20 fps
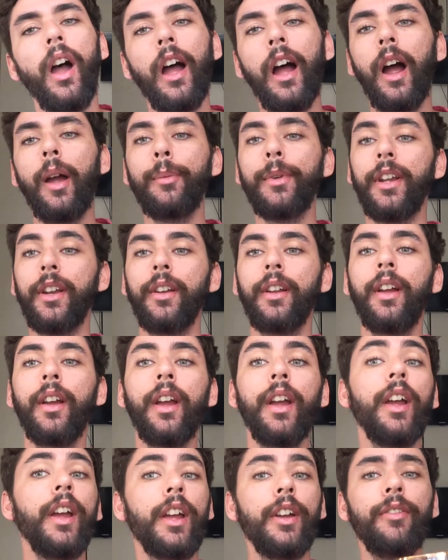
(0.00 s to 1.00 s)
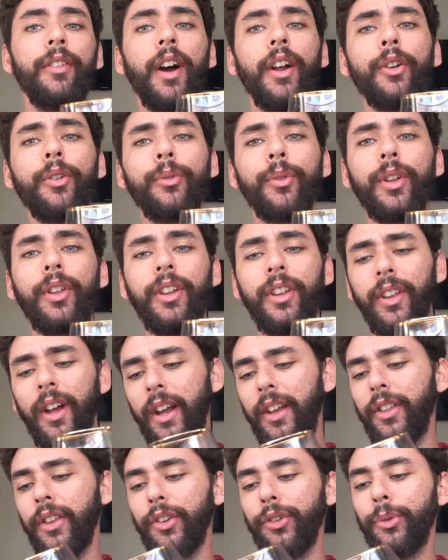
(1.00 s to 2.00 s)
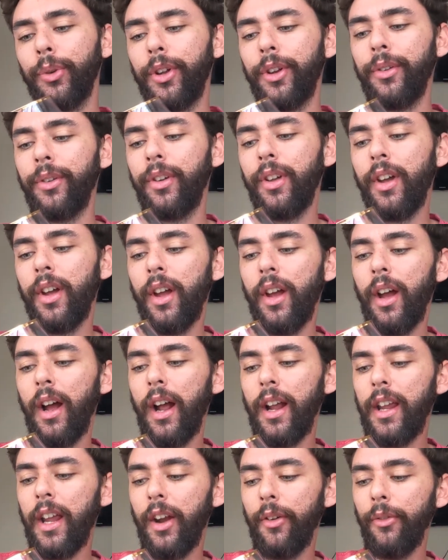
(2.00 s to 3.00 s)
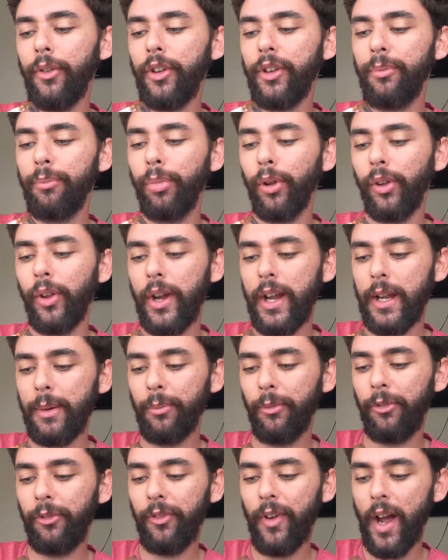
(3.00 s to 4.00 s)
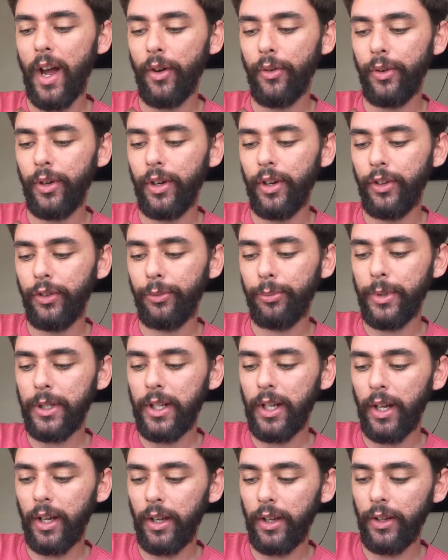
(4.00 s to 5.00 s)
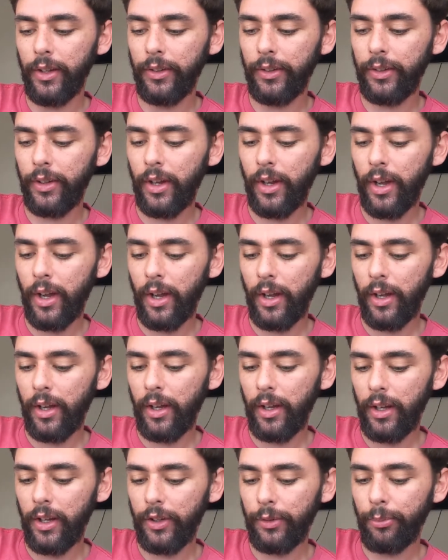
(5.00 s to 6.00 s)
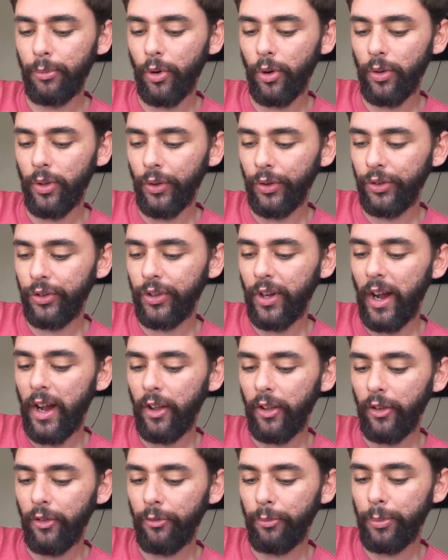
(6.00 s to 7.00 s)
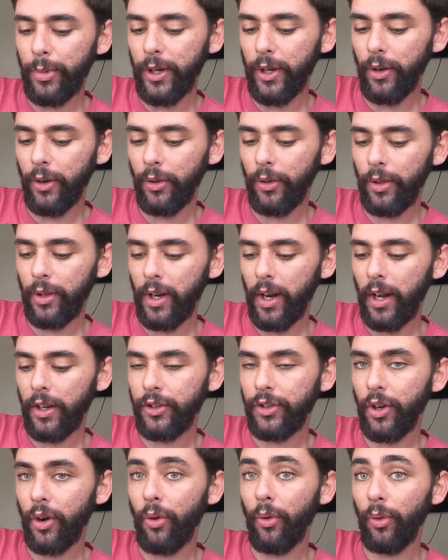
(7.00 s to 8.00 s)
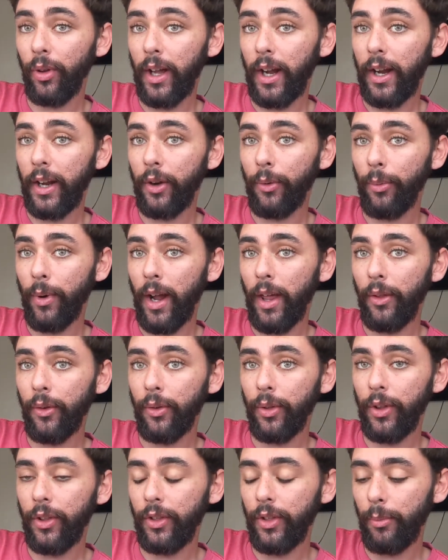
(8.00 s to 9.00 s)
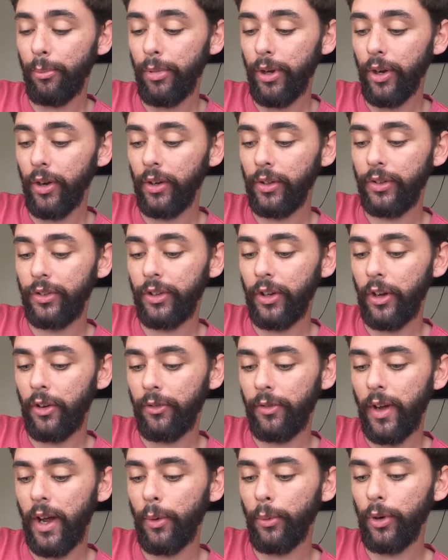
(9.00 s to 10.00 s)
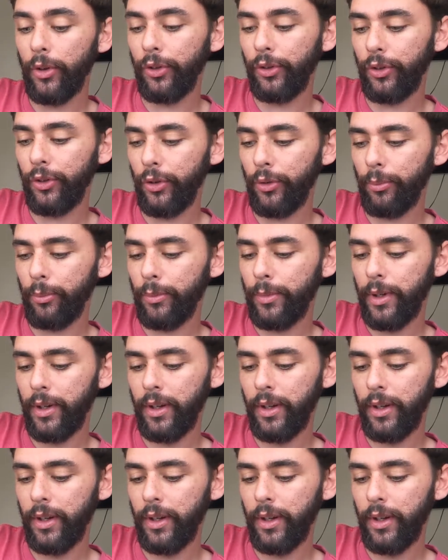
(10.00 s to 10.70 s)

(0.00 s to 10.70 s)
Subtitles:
I mean, if I don't really like this one, I can't really blame Founders, because it's more the style of beer that I don't like rather than the beer itself, I would assume.